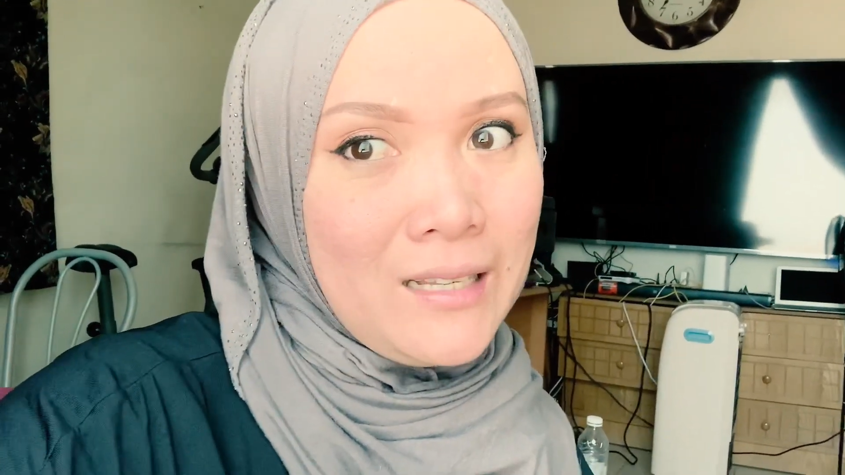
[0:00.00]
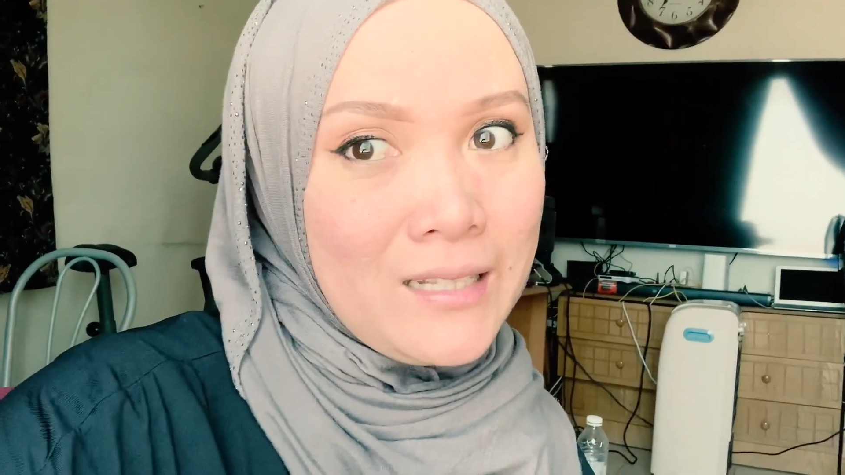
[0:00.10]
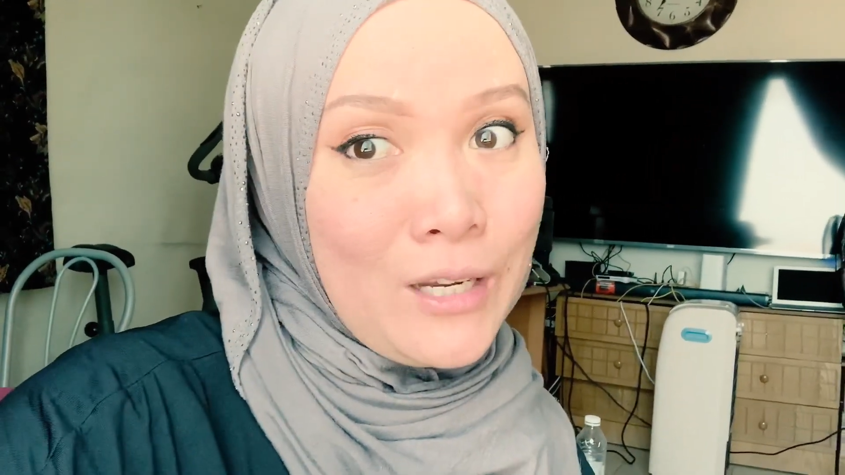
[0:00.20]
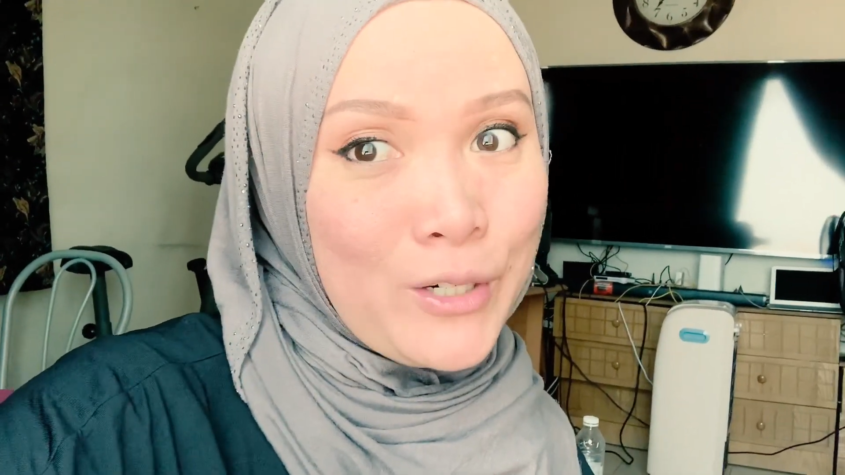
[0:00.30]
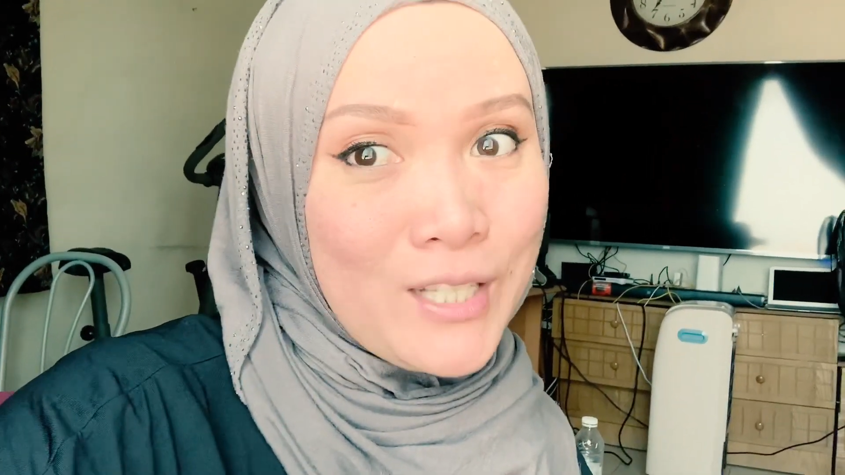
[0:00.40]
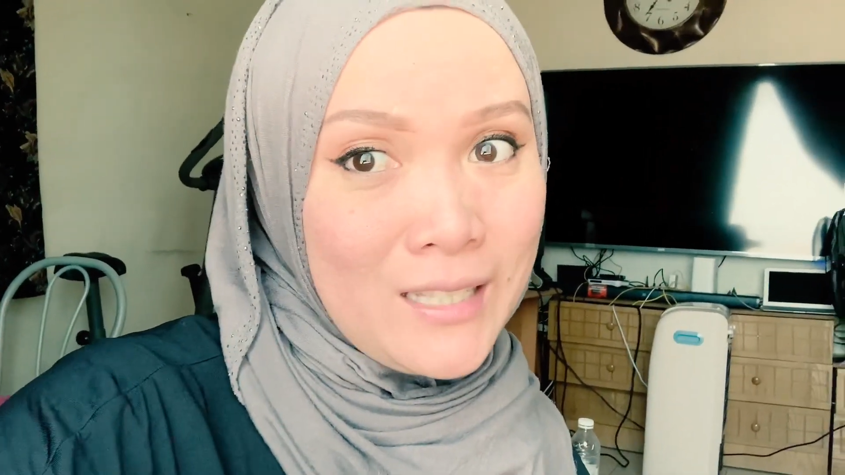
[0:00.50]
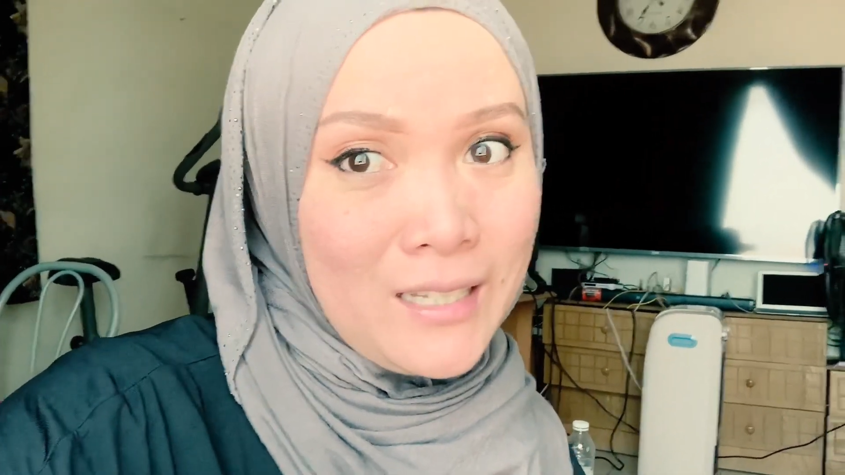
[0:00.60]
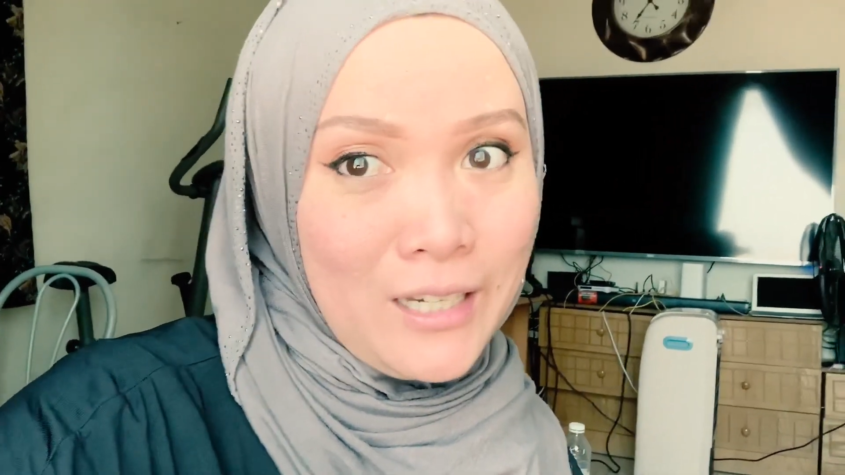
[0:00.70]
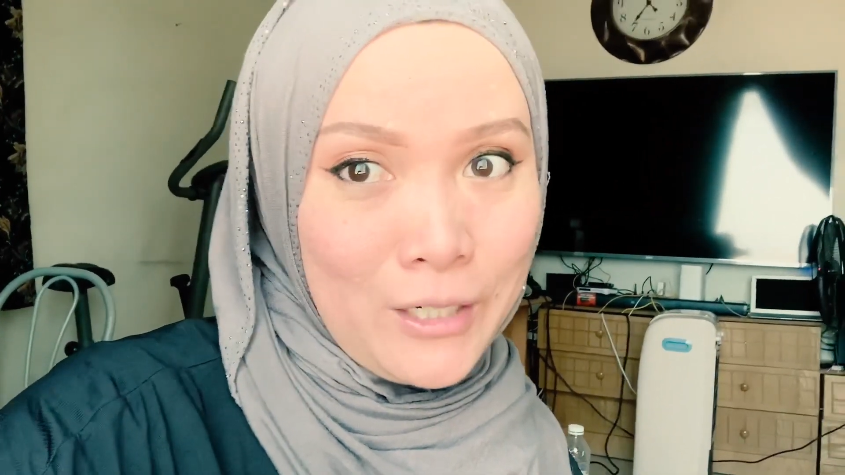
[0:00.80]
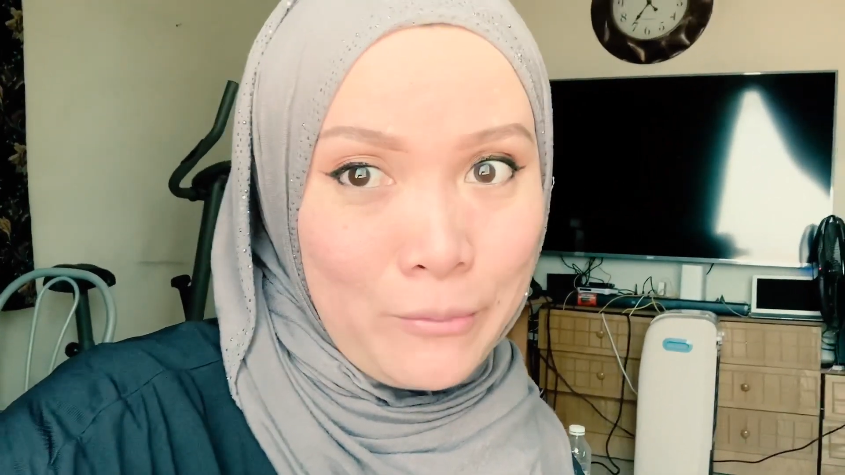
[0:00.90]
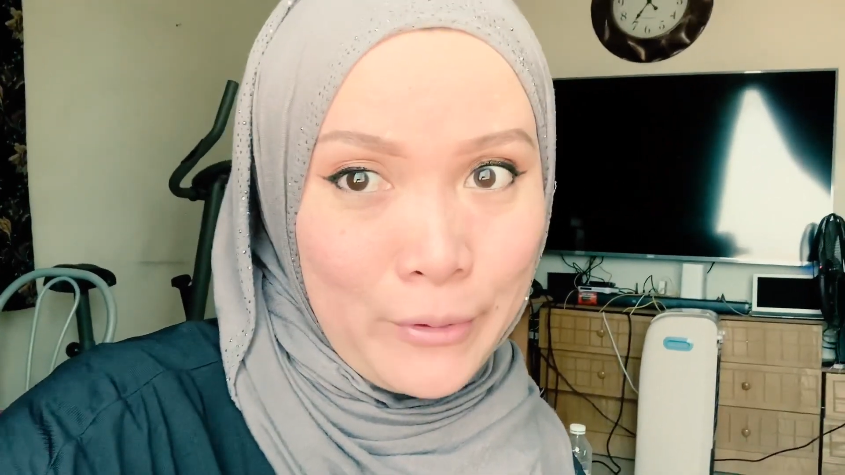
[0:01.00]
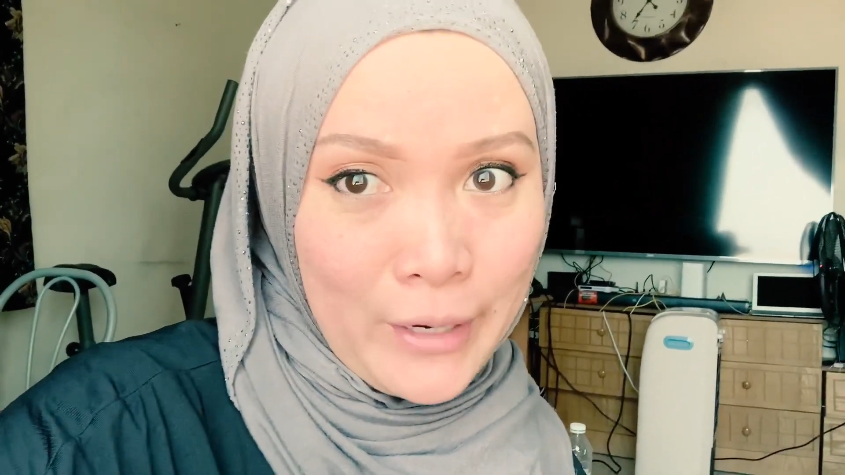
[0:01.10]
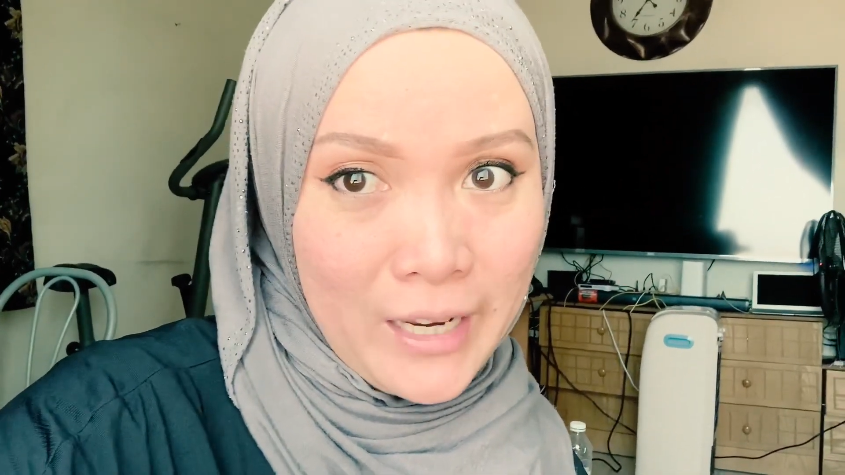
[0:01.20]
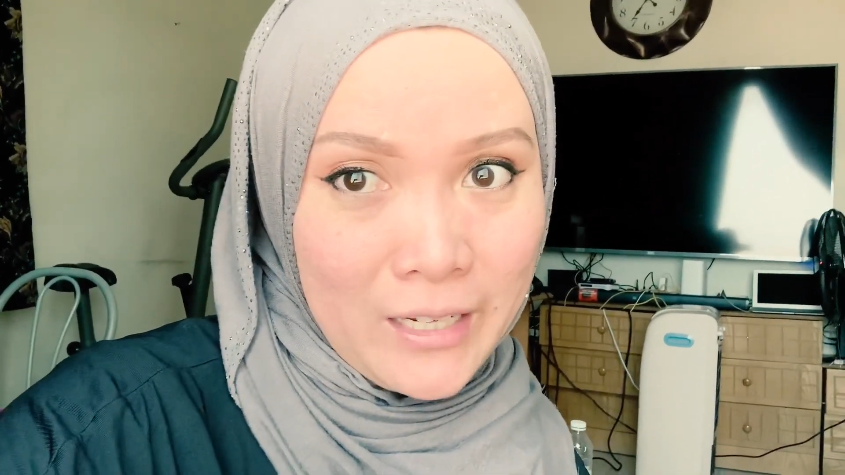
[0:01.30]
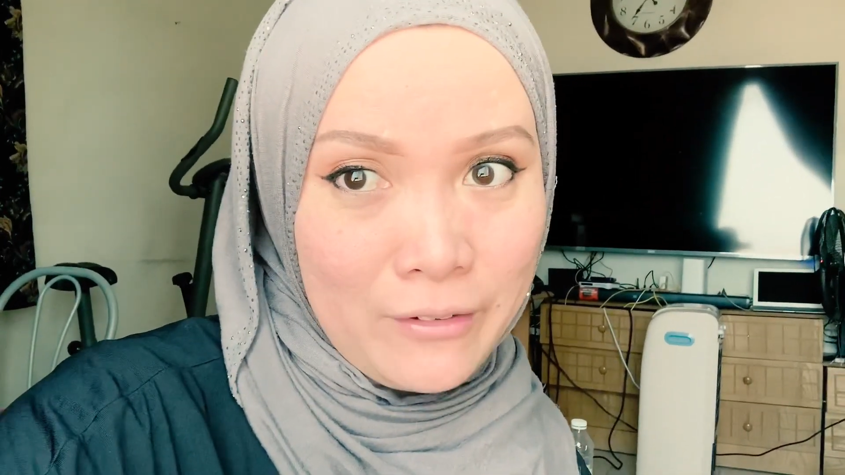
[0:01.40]
is our second
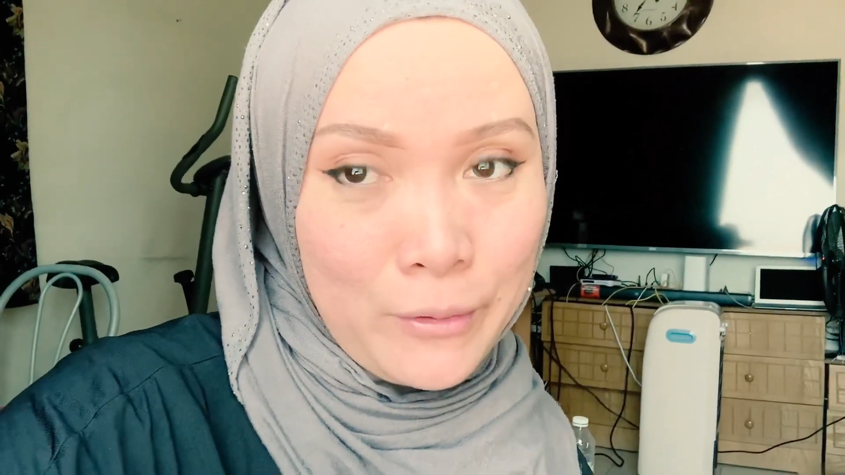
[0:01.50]
brain.